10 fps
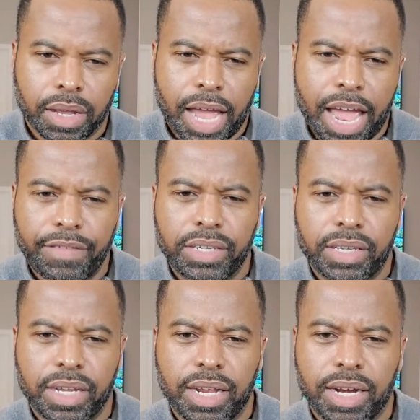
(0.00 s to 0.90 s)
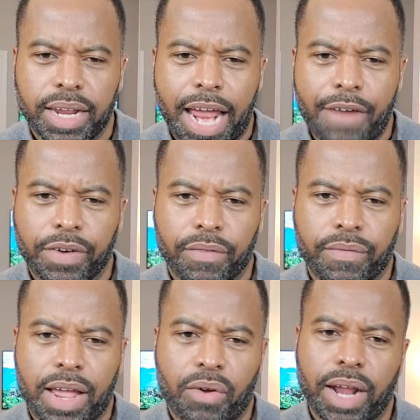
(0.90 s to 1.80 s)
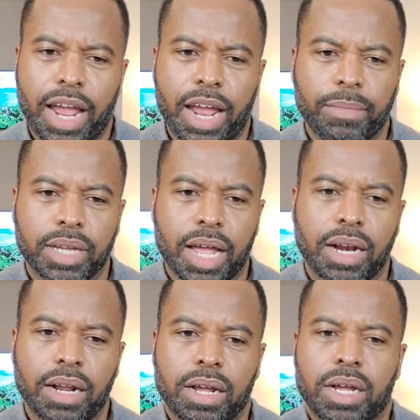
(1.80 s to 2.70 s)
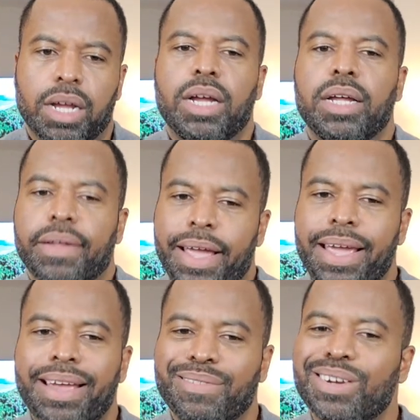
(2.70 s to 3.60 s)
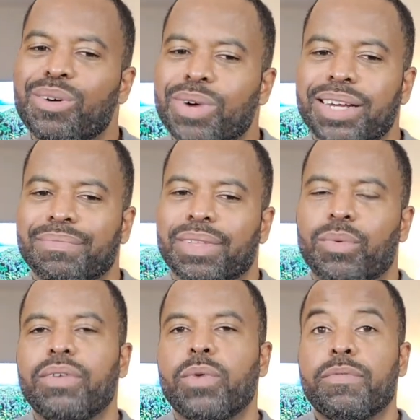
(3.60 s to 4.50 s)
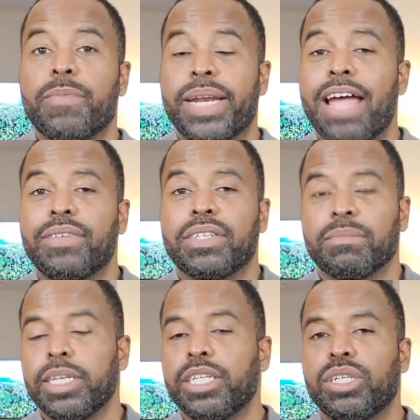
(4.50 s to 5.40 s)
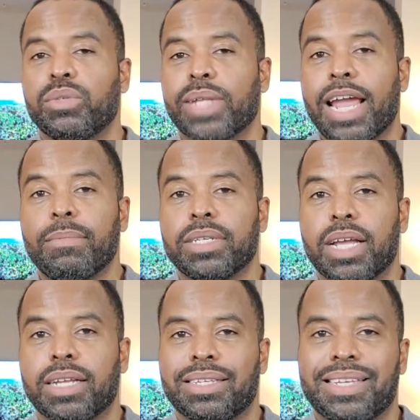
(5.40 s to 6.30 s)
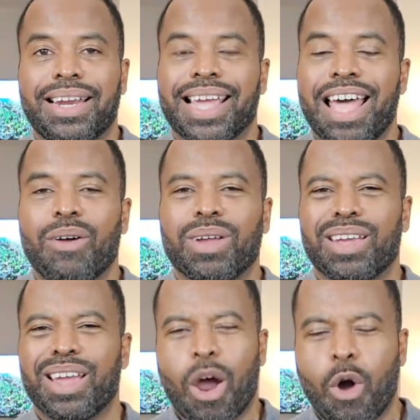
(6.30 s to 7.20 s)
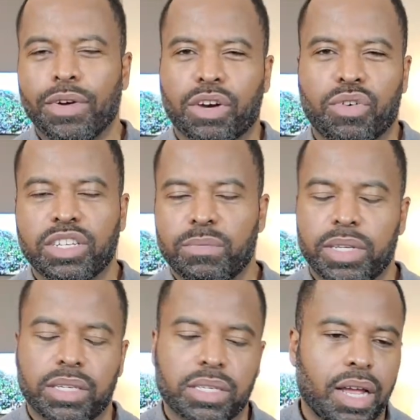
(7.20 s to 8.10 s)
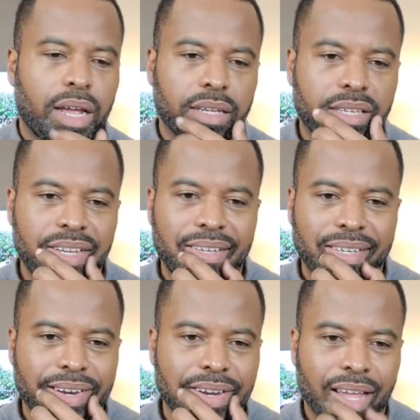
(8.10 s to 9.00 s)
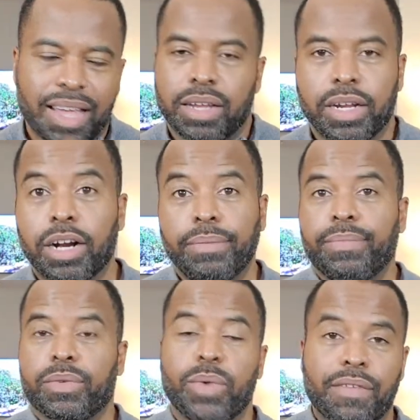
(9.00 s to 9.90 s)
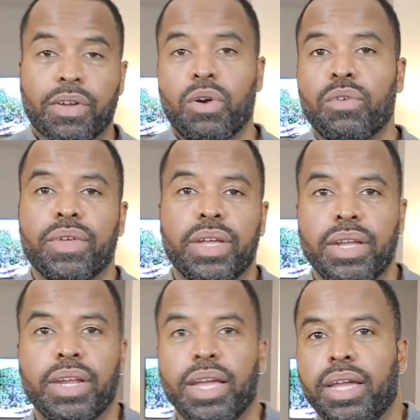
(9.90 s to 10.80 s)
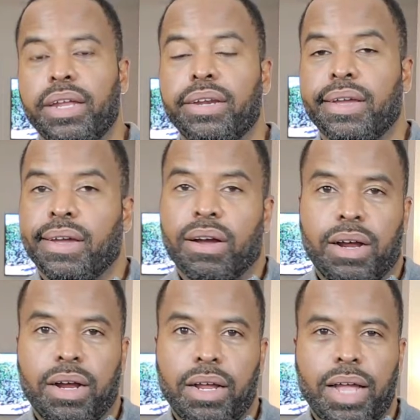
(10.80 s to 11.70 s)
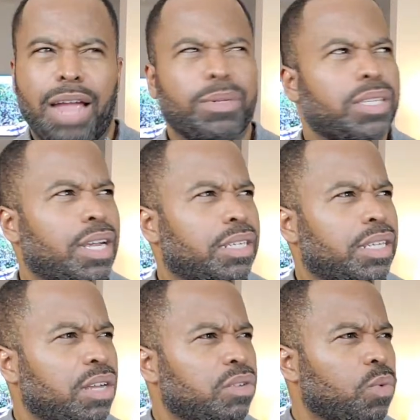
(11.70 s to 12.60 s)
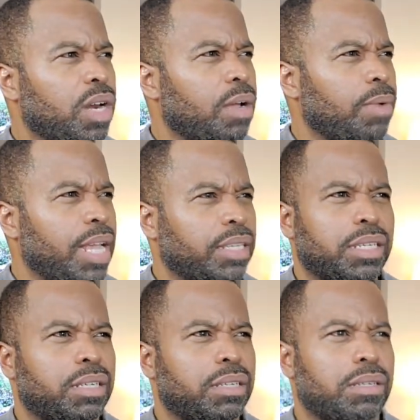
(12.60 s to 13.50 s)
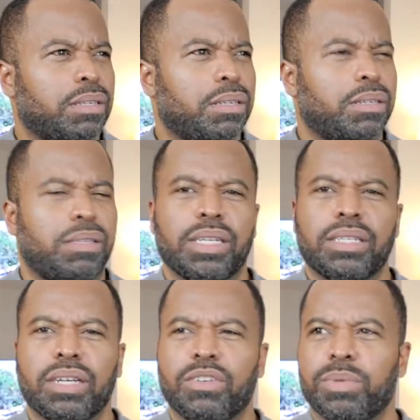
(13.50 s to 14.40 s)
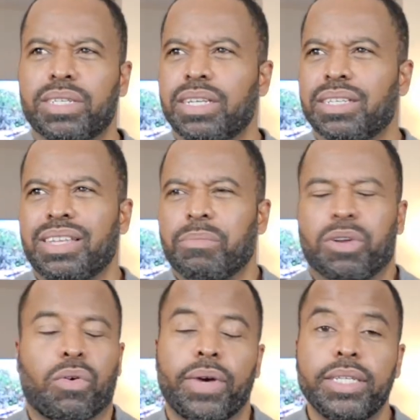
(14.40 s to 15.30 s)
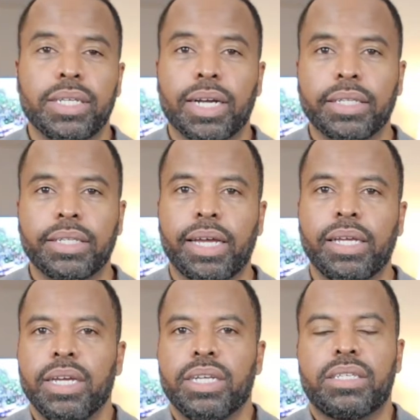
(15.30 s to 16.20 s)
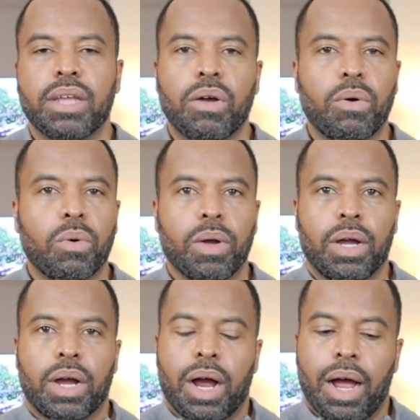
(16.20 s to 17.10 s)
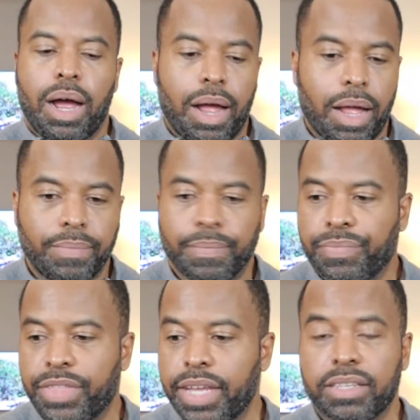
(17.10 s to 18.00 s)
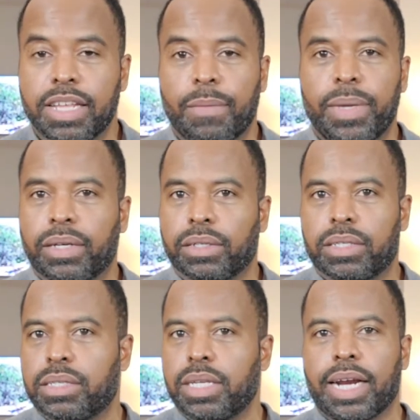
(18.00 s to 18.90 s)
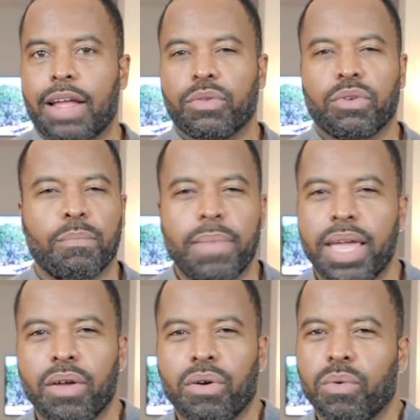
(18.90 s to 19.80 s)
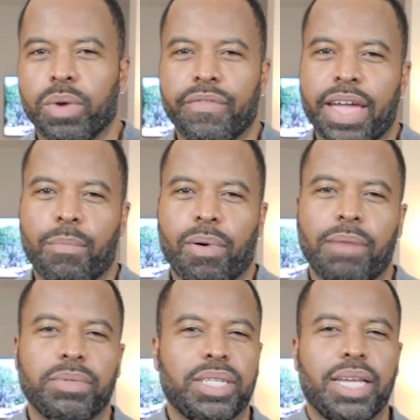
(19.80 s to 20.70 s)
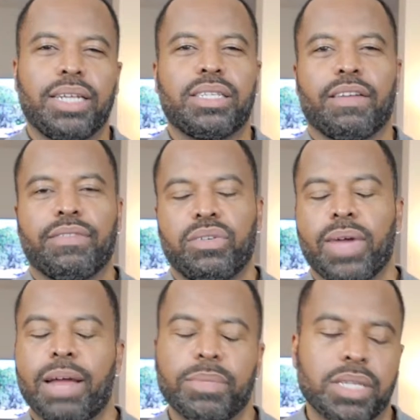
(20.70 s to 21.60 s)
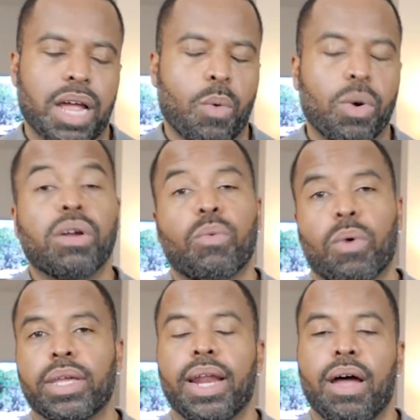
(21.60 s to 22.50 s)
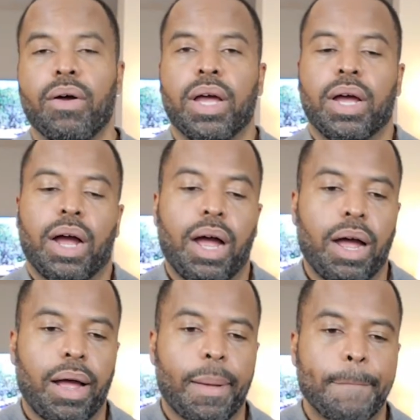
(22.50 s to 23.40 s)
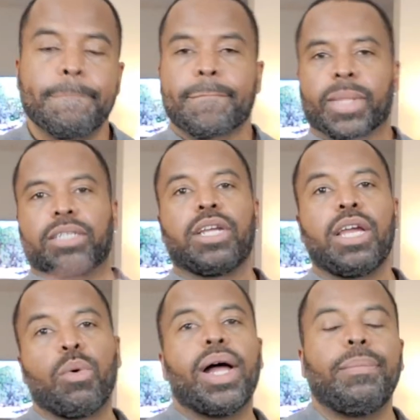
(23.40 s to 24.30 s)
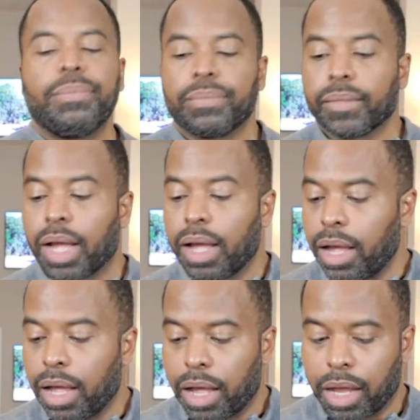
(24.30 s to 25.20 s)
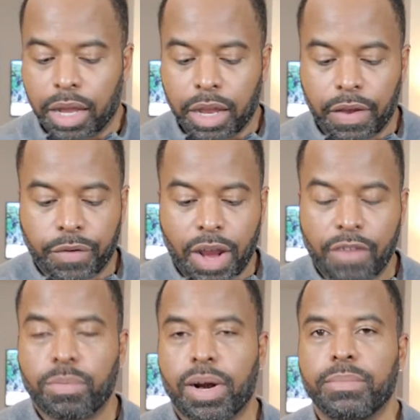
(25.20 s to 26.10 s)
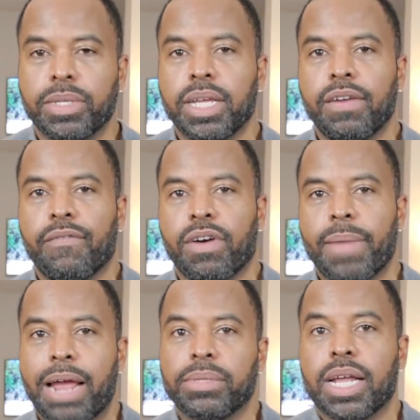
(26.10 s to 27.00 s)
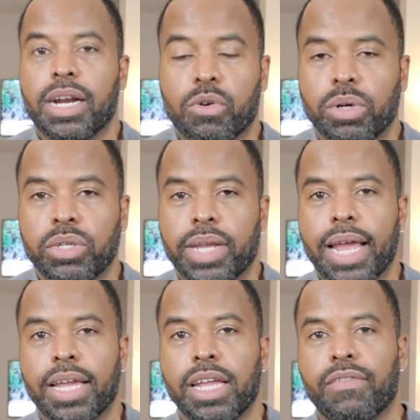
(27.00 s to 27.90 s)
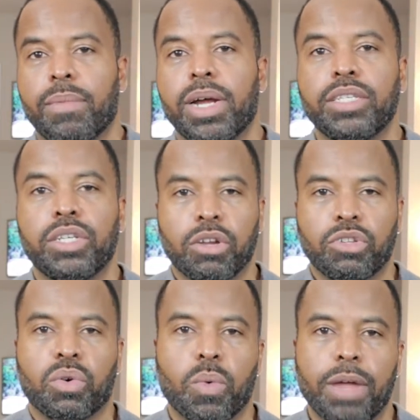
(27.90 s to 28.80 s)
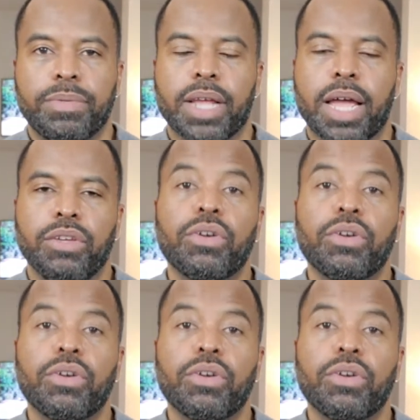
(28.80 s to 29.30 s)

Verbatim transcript: Haven't seen African Fly on Amazon. And you know what? We, we've been having some issues with Amazon selling out over the Christmas uh, season, you know, we have COVID and uh, Amazon sales went up like 600%, something crazy like that. So, um, things that have been sending out through the mail, we've had problems getting stuff to Amazon. We're going to work it out. Um, I'll tell you what. Uh, if you're having problems getting it from Amazon, of course, you can get it from us. You can go to the website.